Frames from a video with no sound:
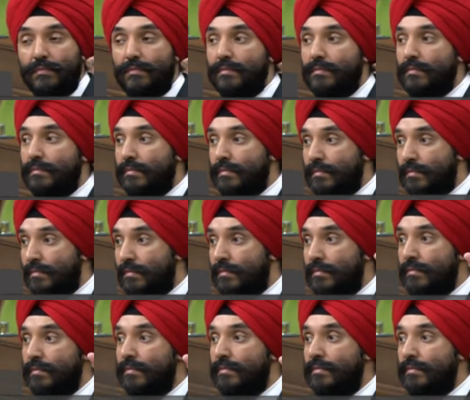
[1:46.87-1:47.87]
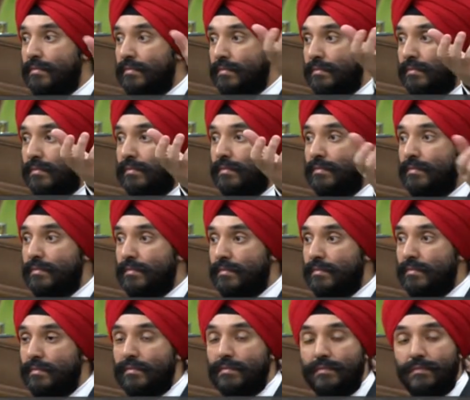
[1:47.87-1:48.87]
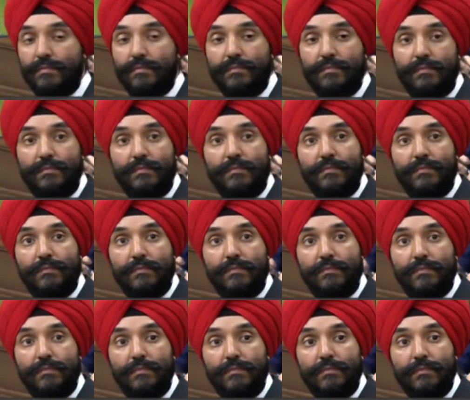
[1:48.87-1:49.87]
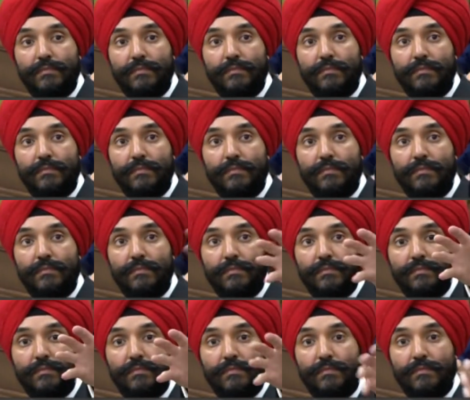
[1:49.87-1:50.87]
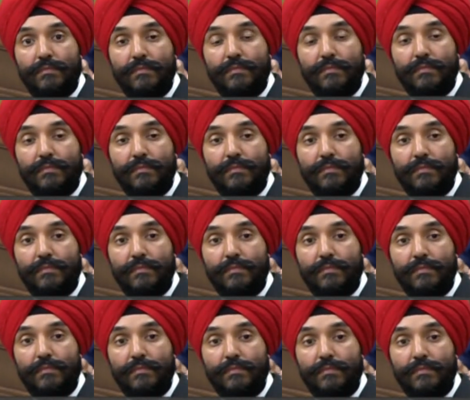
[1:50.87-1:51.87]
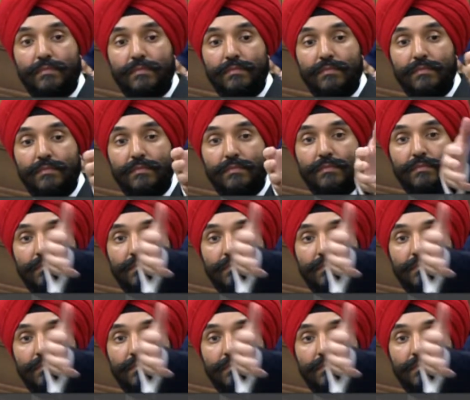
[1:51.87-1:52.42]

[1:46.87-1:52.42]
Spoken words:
The person shown says nothing.